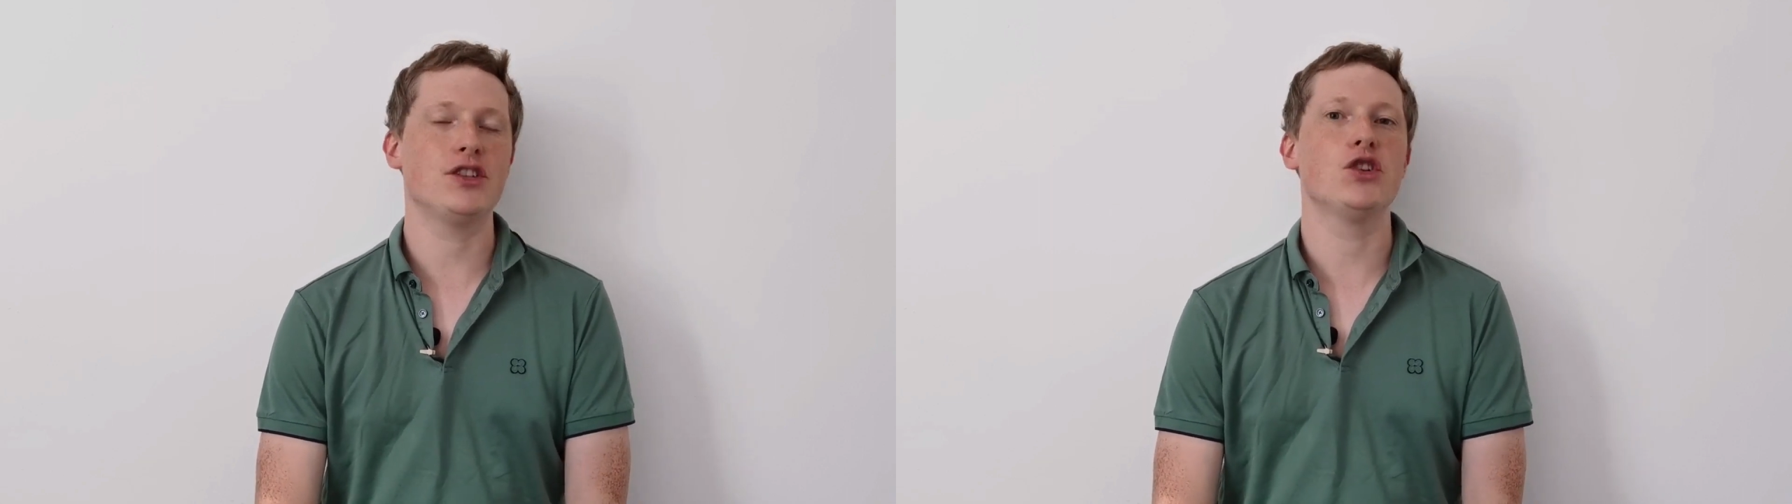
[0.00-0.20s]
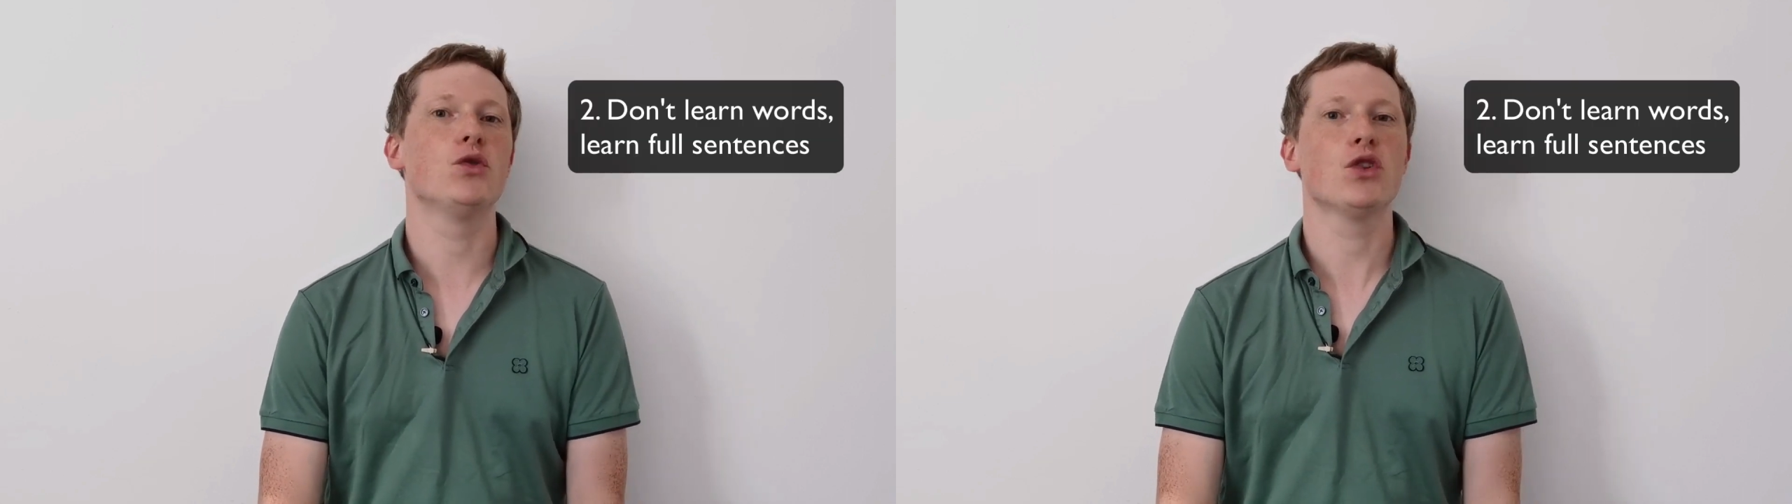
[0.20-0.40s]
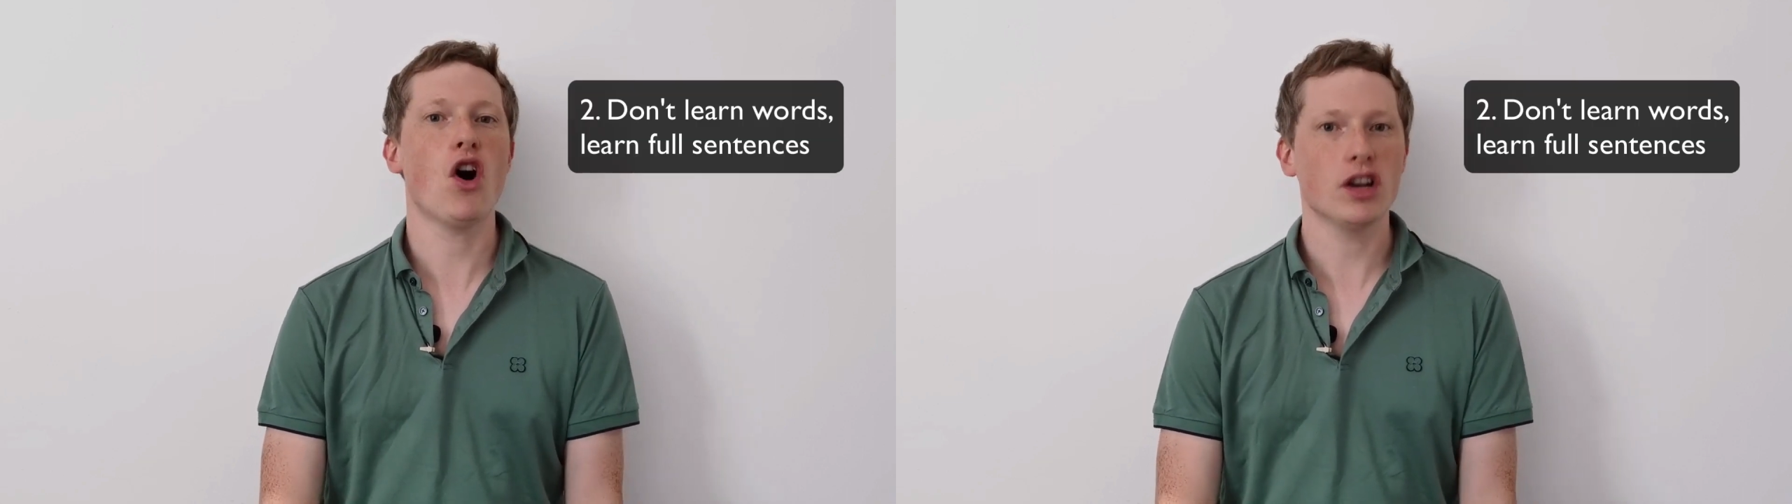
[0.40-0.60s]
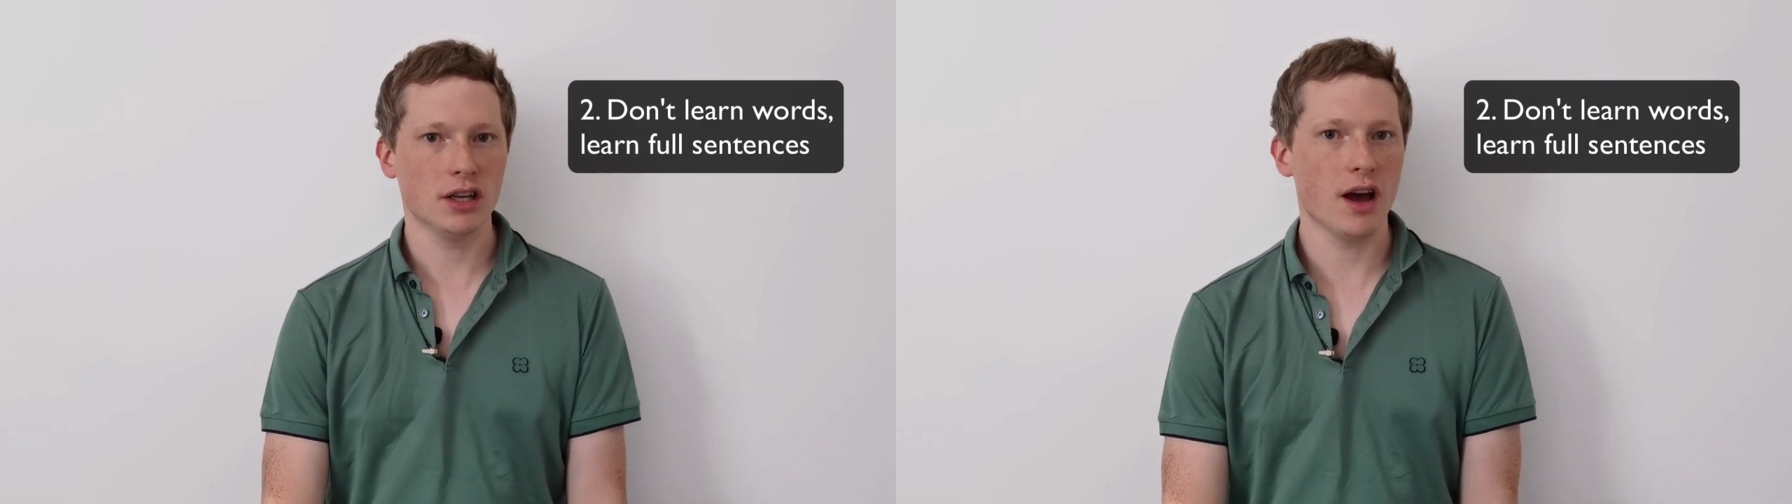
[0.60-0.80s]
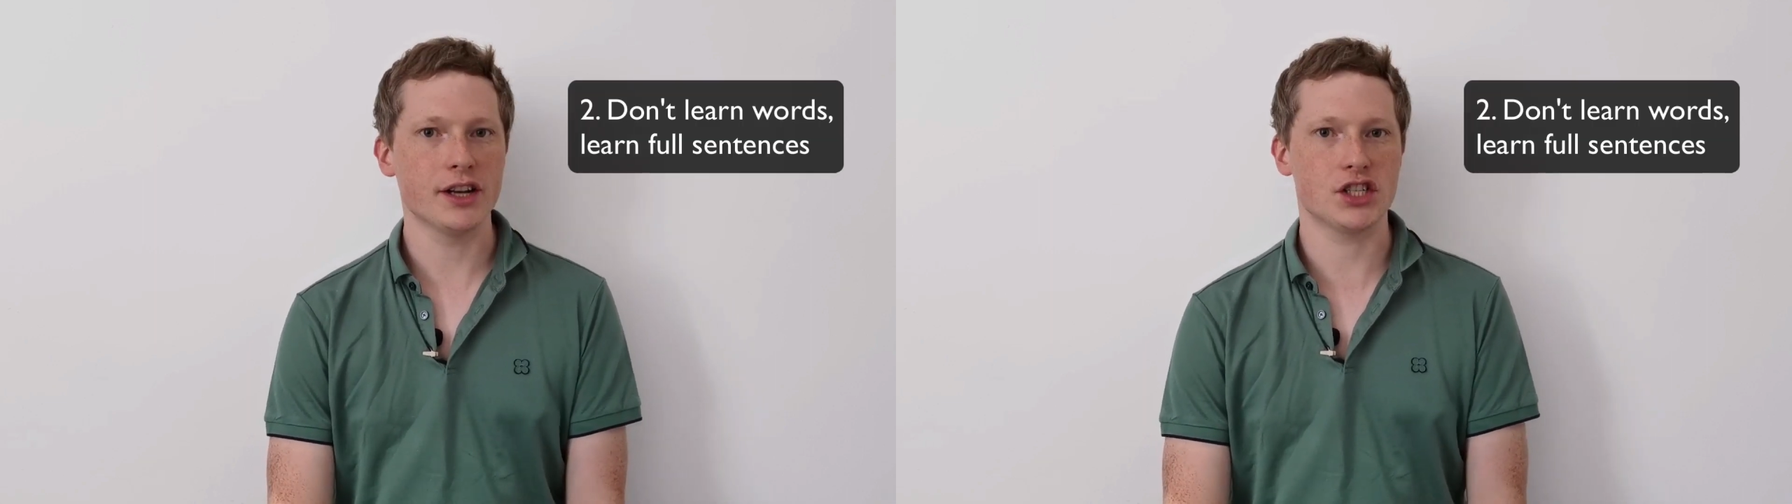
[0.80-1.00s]
to not
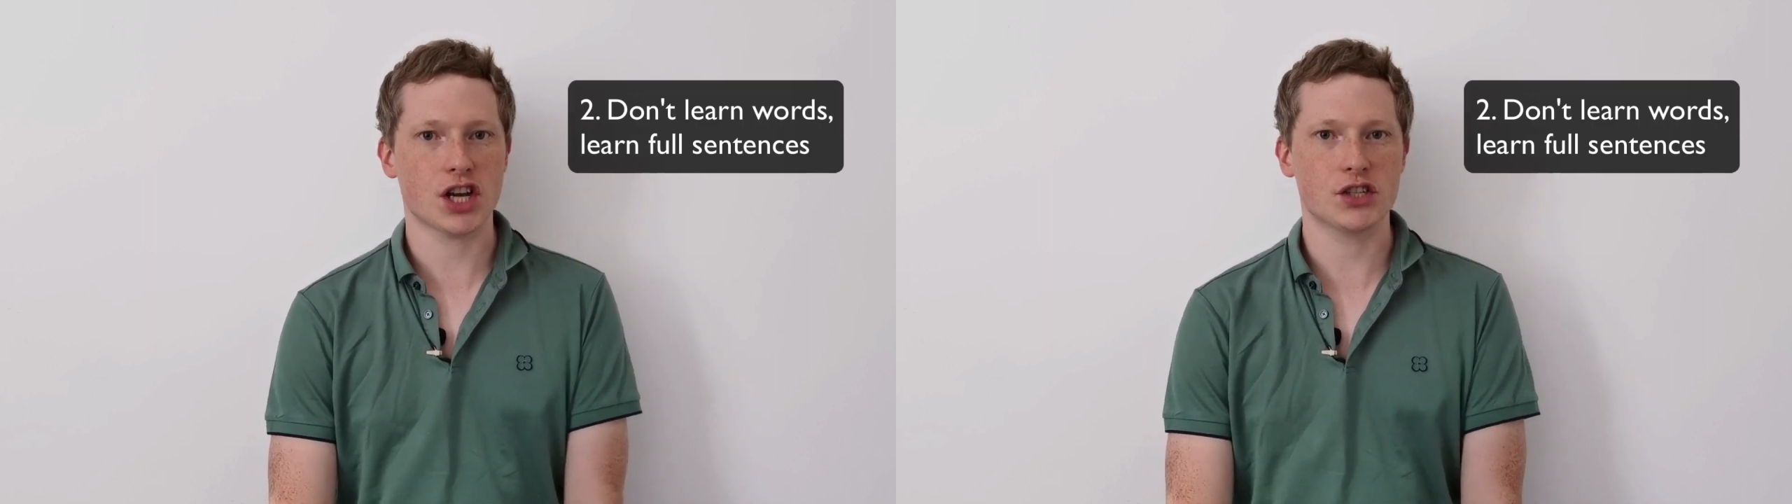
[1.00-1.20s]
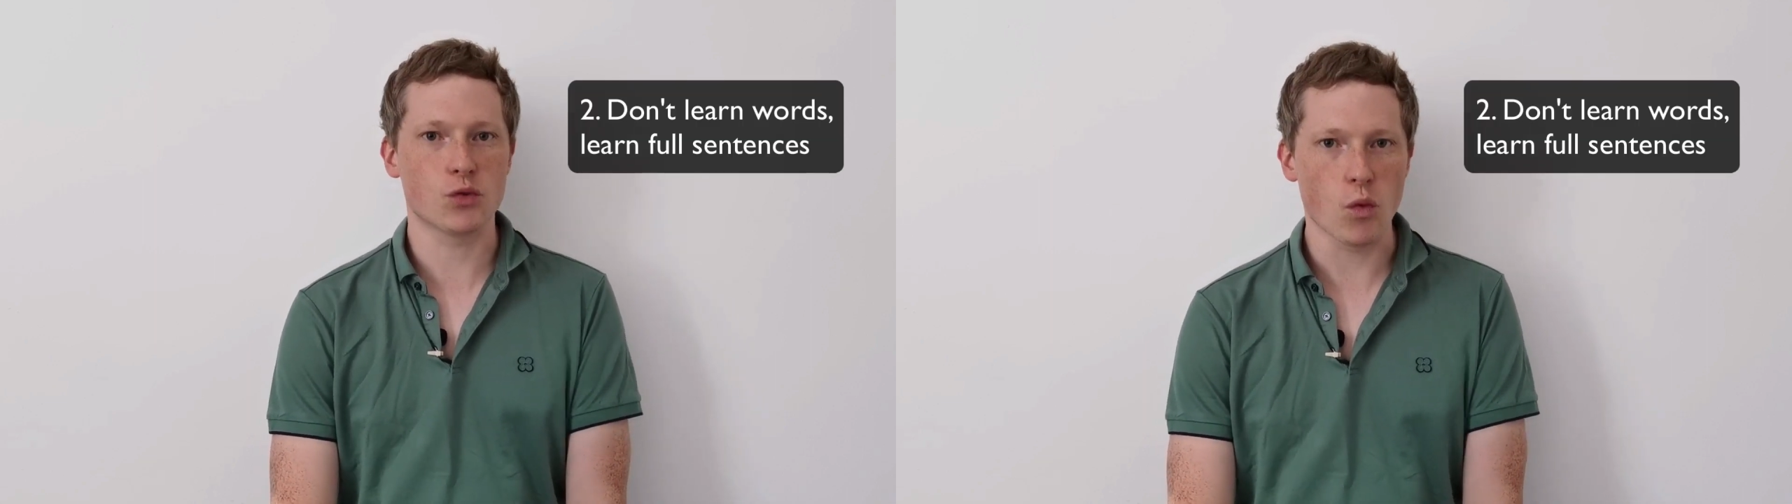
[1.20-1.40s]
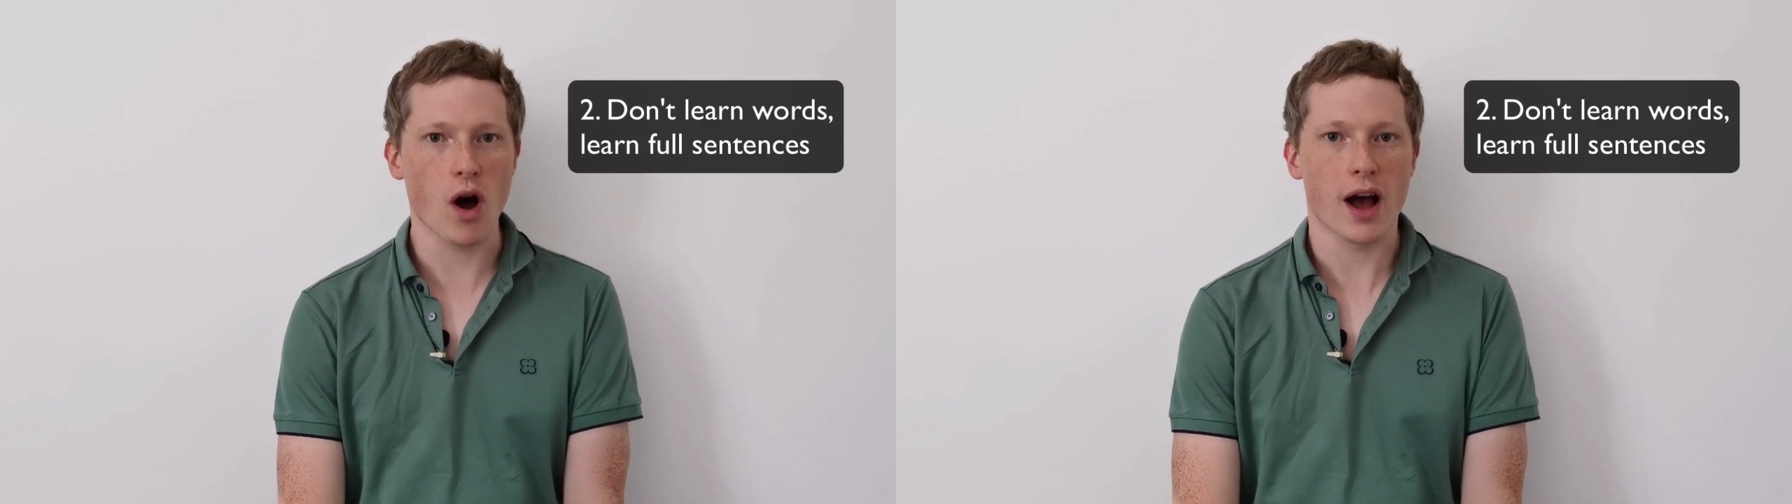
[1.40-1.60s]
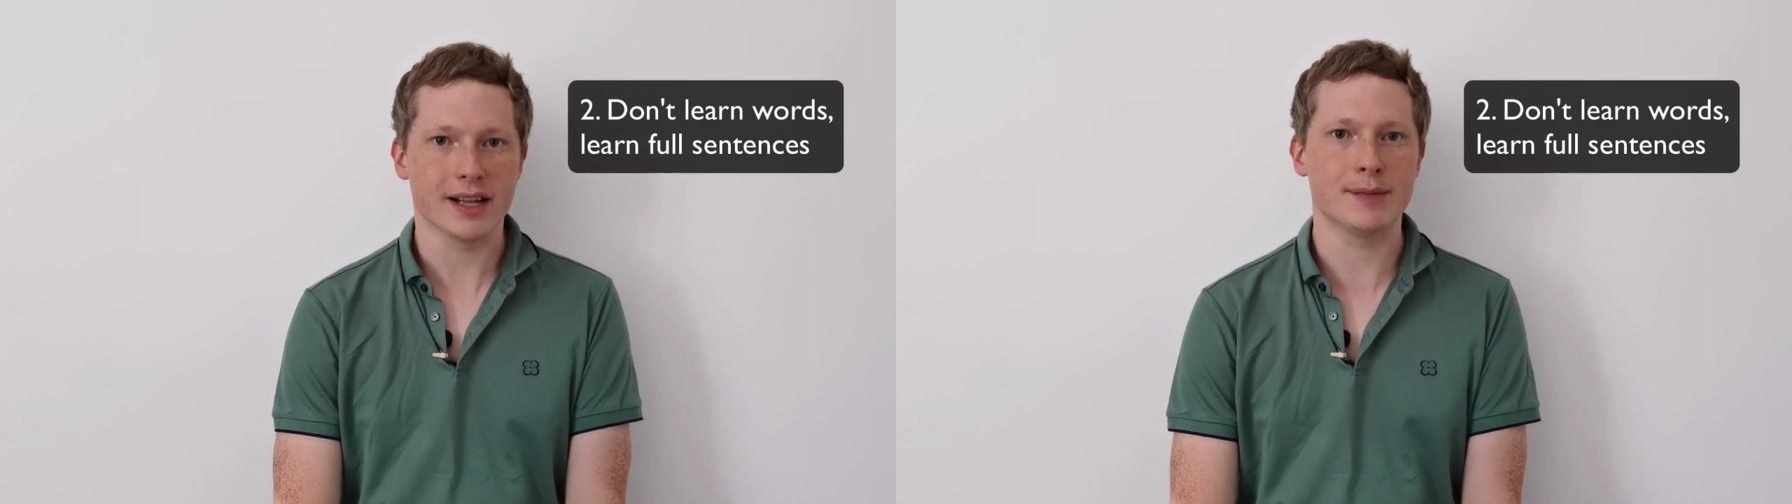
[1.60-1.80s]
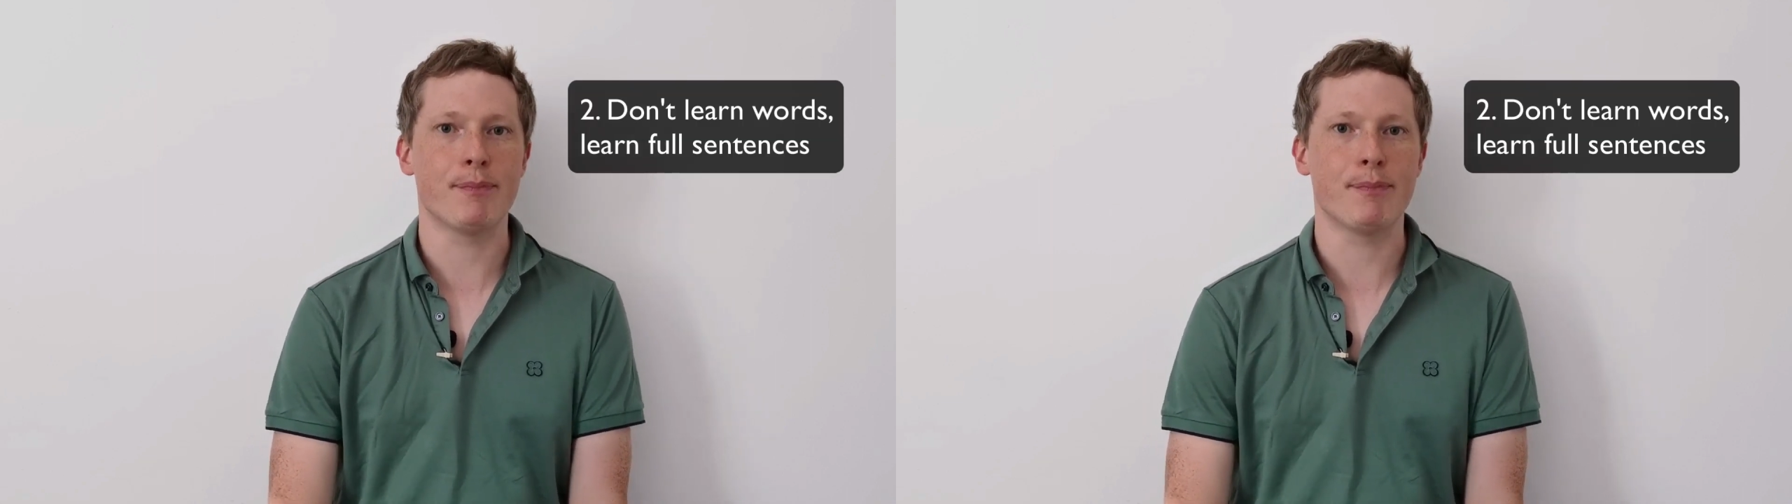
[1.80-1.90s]
learn just words,